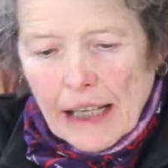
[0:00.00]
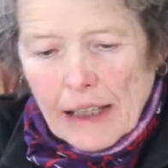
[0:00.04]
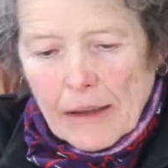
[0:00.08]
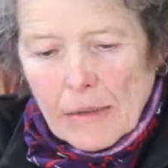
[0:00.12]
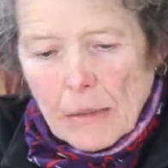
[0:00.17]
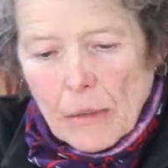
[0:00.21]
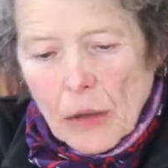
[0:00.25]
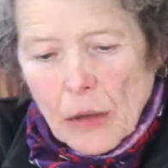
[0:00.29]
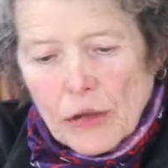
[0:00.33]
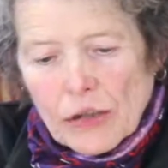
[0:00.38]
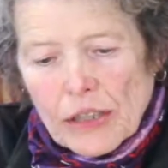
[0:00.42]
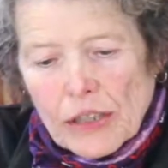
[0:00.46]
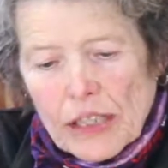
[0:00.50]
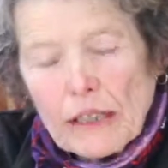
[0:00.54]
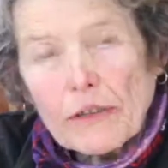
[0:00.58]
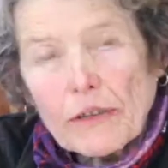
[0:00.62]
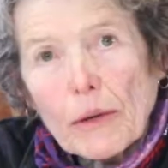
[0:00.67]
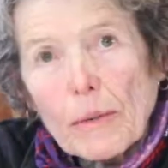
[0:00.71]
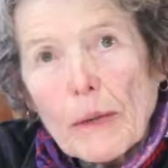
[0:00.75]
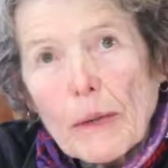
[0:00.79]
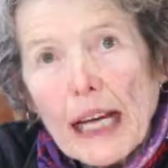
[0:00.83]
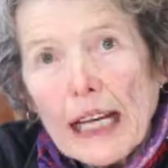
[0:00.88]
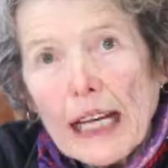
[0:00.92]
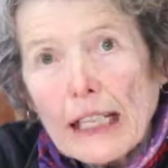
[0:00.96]
mostly
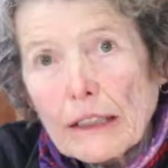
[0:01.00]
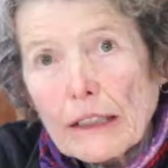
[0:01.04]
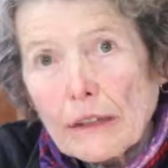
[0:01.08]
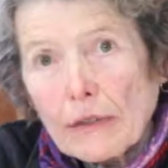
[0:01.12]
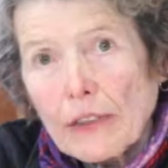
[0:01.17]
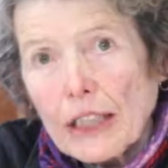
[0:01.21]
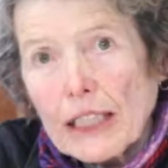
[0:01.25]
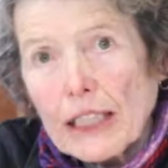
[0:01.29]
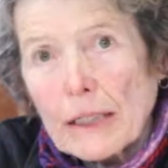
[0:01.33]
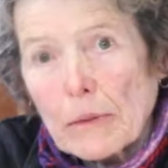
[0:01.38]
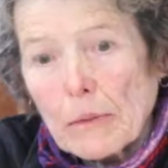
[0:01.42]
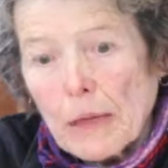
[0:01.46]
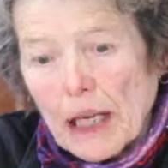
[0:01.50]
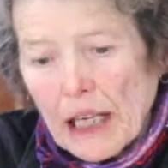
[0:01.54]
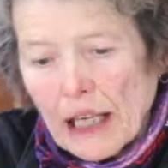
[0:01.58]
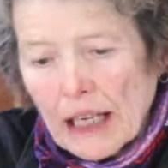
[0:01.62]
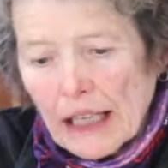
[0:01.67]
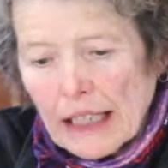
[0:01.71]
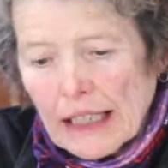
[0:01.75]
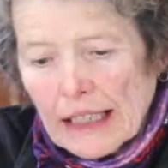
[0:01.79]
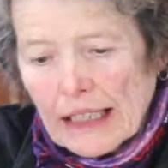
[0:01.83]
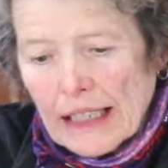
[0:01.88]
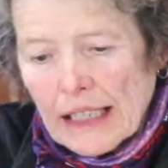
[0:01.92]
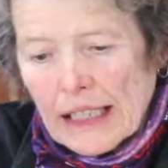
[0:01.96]
from Health Freedom
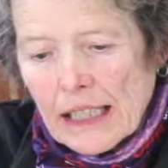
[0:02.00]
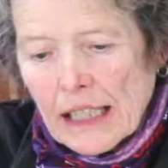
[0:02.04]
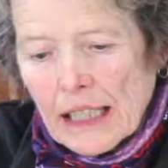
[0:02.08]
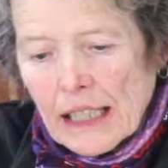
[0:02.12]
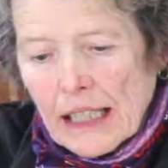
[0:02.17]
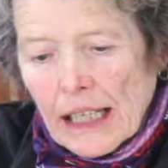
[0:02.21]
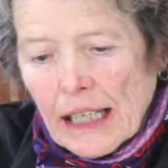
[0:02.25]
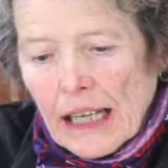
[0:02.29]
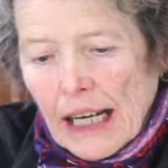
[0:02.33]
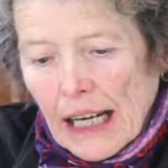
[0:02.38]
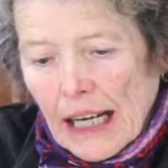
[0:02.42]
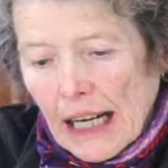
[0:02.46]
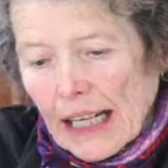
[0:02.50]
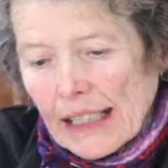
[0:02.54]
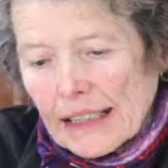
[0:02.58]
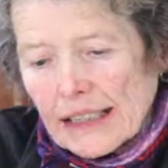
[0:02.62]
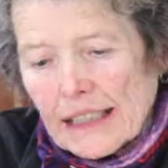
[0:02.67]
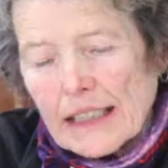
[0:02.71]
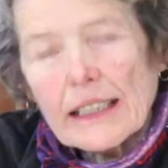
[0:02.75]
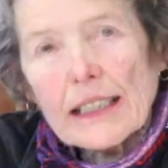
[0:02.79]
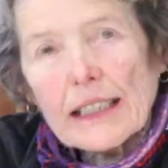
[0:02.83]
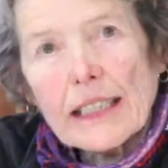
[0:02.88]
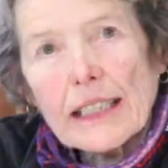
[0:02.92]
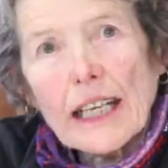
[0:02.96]
Ireland
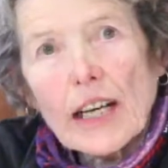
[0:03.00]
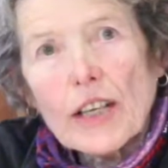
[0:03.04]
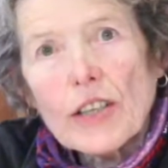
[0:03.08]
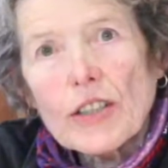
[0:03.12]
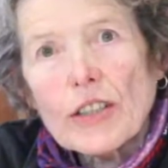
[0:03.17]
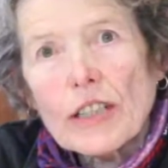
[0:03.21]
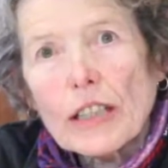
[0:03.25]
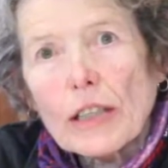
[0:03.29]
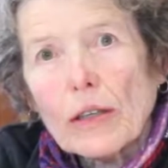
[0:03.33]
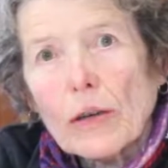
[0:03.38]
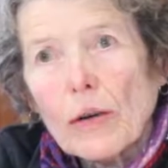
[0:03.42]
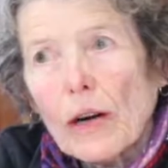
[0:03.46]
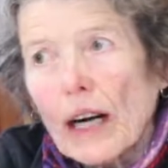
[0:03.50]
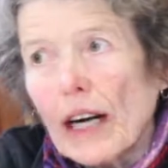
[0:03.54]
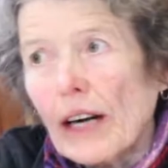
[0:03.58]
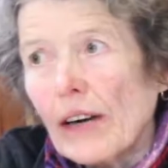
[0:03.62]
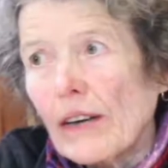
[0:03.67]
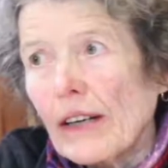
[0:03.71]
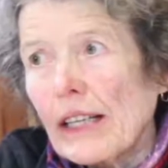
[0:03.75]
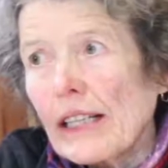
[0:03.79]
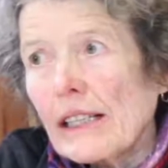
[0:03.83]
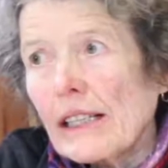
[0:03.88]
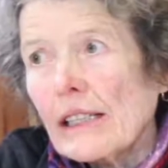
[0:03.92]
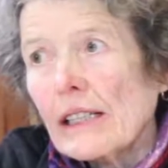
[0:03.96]
and the Irish
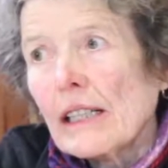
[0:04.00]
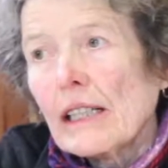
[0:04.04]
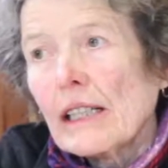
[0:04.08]
Inquiry.